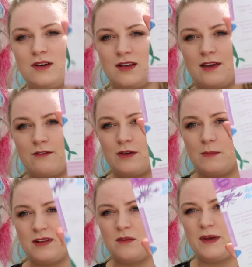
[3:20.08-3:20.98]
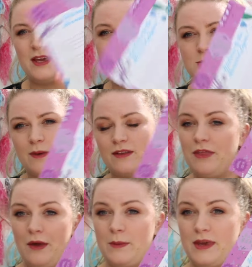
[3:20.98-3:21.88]
will look every month, but each
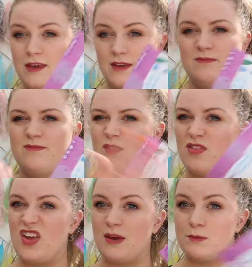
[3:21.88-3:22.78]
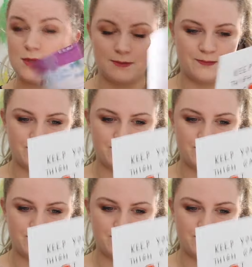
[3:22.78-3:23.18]
month they'll be themed.